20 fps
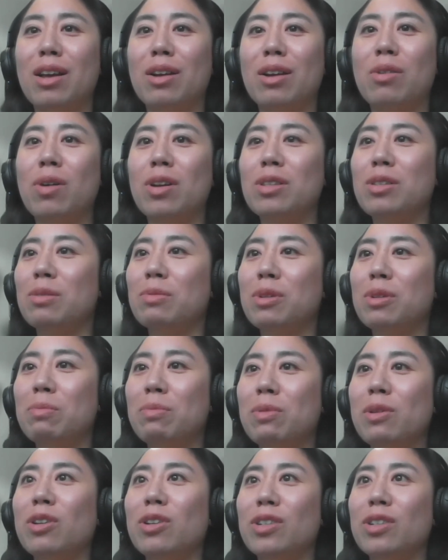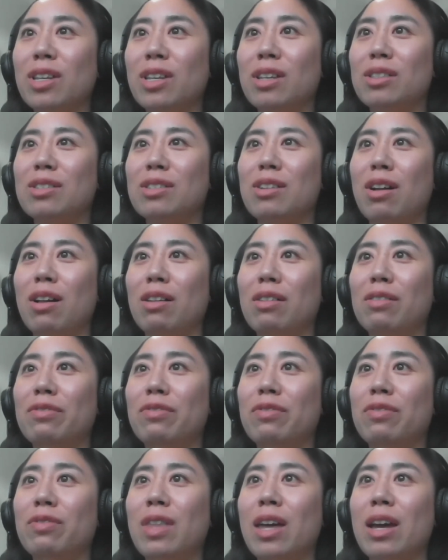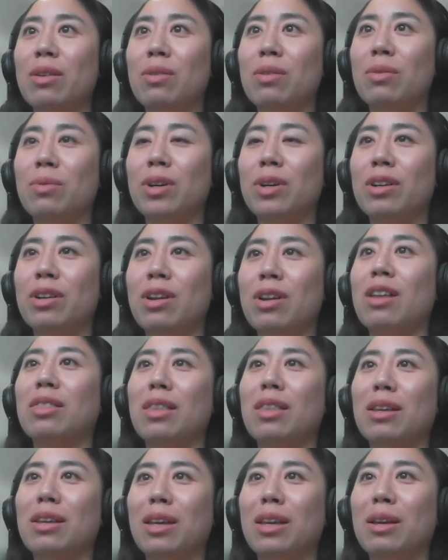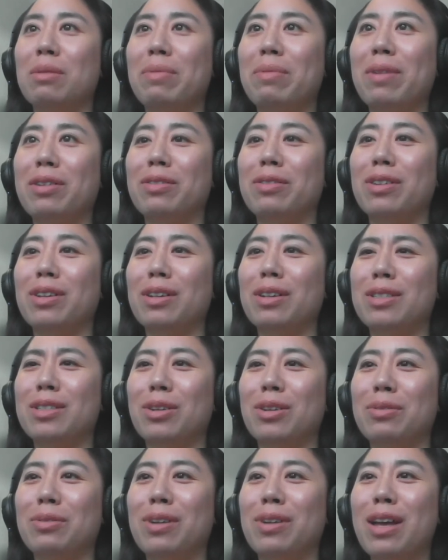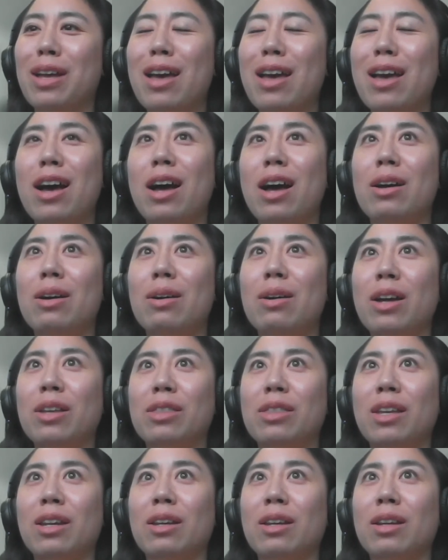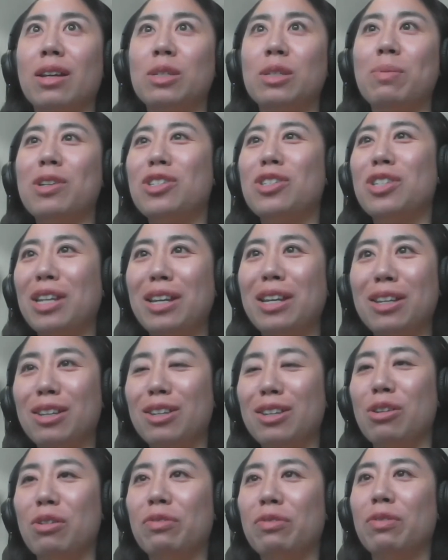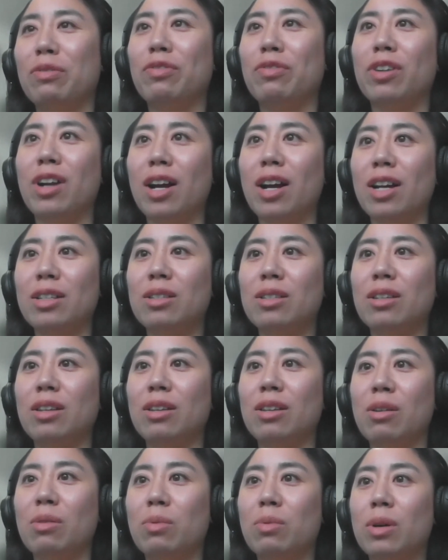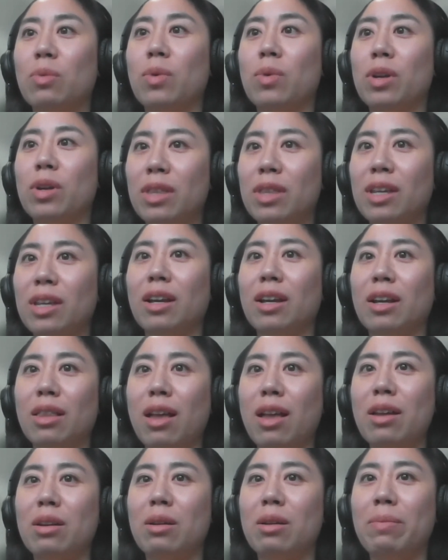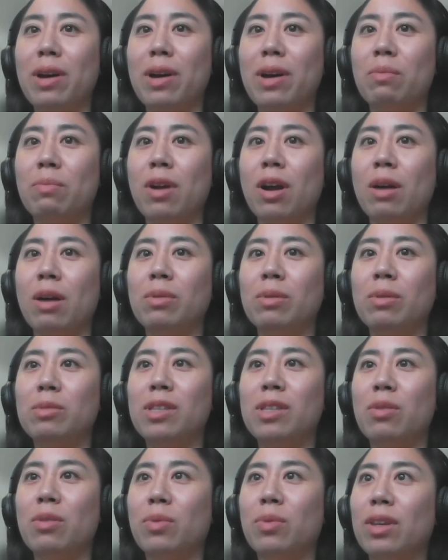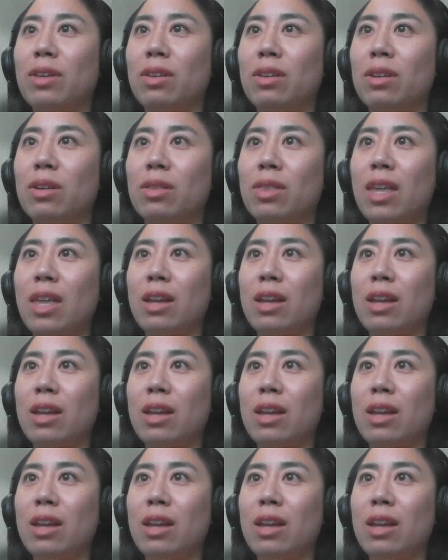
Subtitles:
quantum computers can solve that we're not thinking about. So I think, especially, for us, we're thinking a lot about problems that we